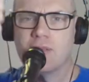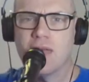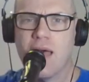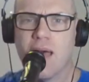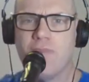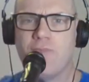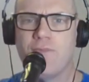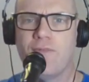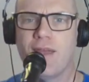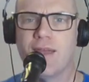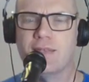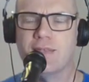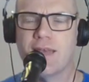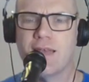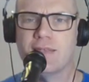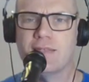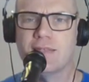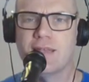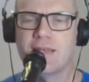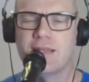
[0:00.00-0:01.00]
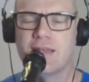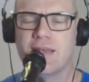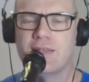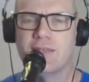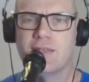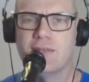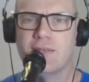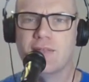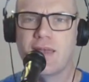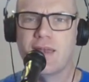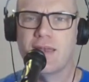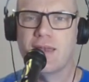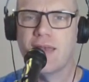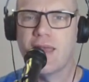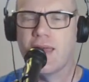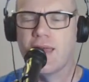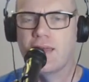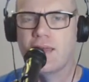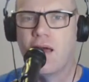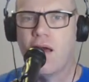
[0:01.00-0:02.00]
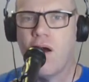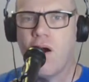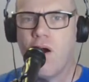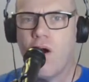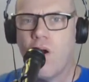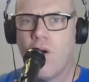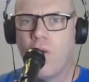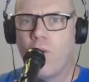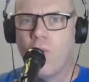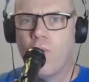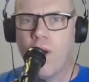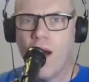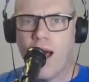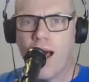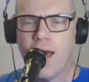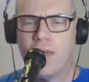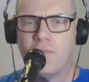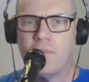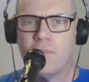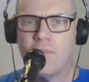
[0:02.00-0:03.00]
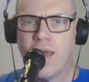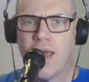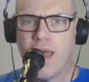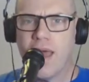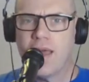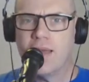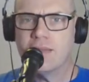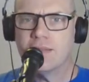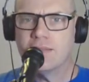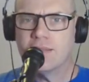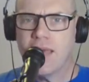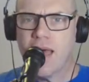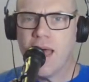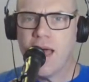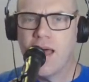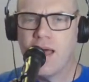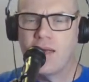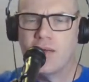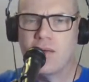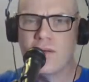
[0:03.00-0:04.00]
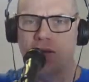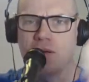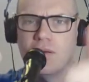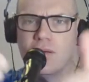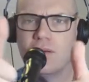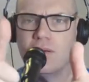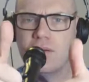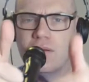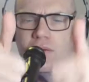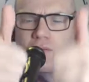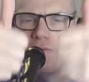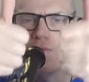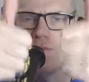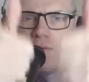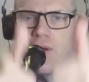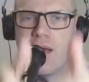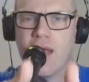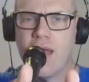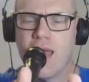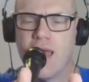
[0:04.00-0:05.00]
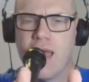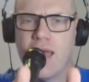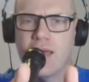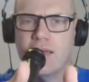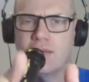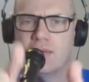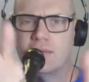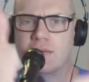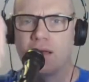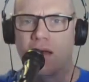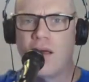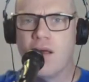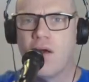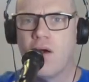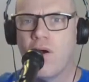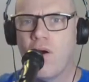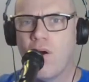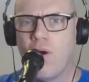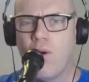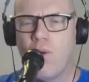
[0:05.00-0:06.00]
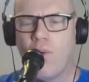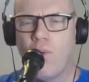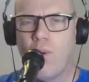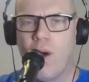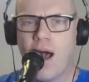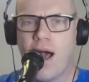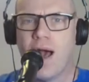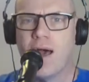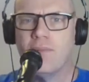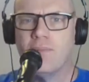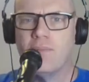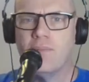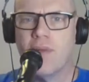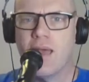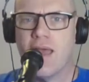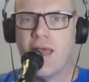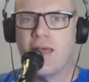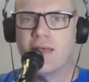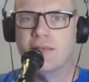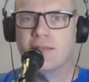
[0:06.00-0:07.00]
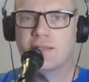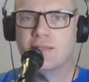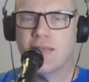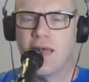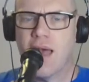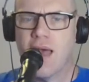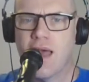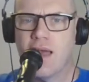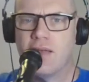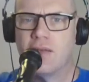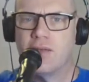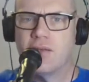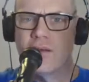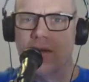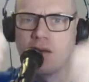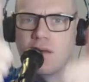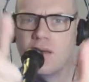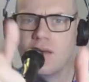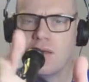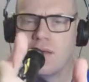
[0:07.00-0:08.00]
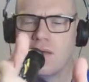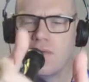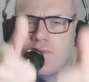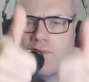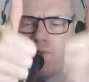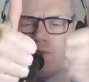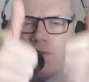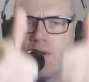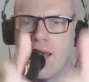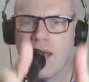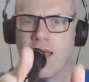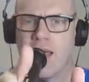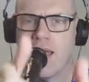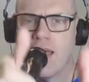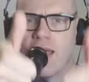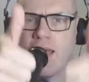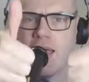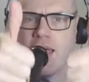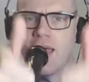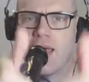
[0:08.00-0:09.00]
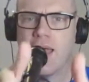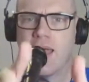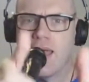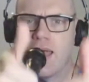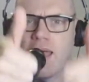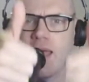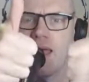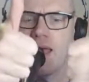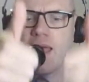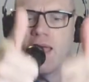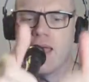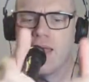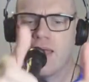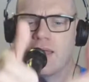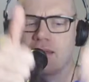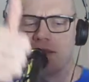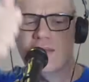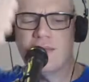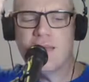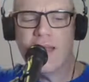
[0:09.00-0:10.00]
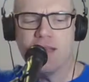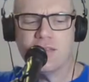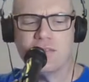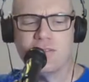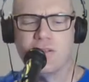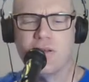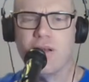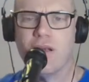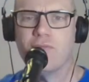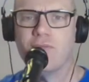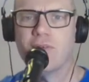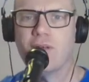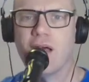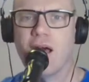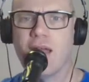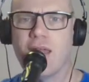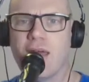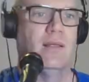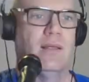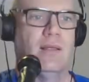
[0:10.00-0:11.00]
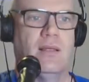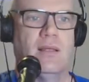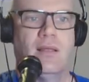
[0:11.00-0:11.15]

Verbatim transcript: up. Fantastic. Let's do that again. What makes a good friend? What makes a good friend? Yes, you have got it.